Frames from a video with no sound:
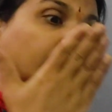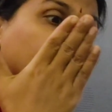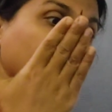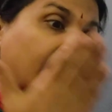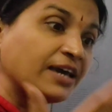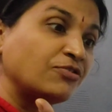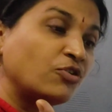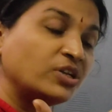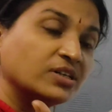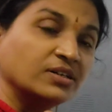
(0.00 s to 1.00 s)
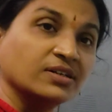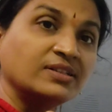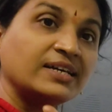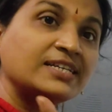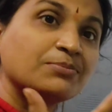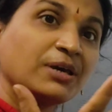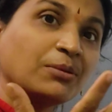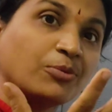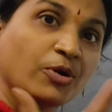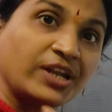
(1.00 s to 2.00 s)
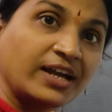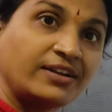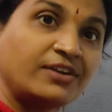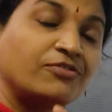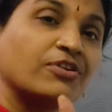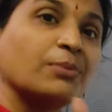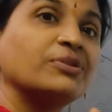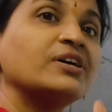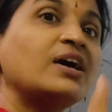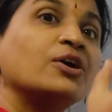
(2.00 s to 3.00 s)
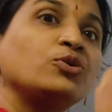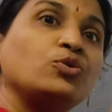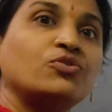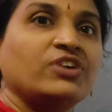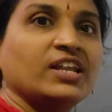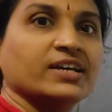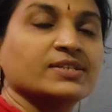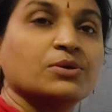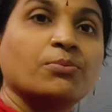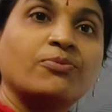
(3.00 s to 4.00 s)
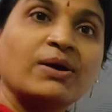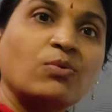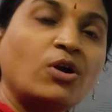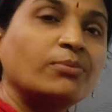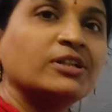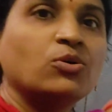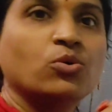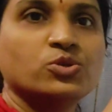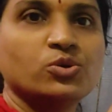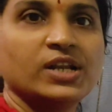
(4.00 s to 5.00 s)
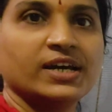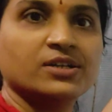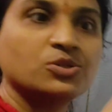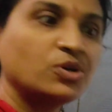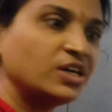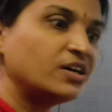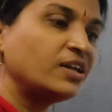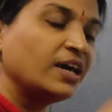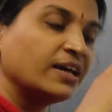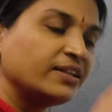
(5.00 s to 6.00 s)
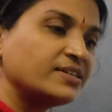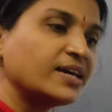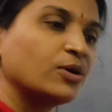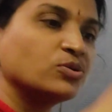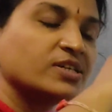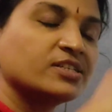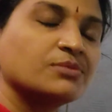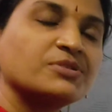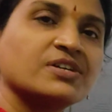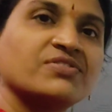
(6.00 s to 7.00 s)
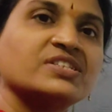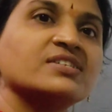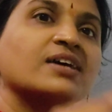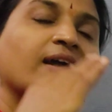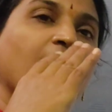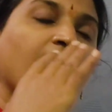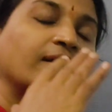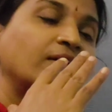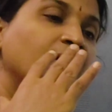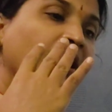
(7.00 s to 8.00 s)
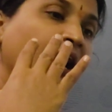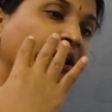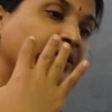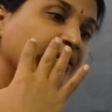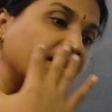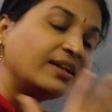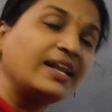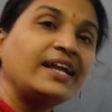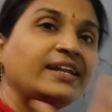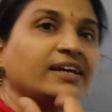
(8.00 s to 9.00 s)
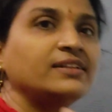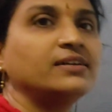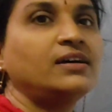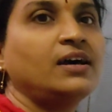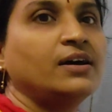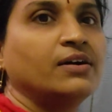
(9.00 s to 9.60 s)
life on earth is being protected from the UV rays by what? By the ozone layer. So here these ecosystem services are regulating the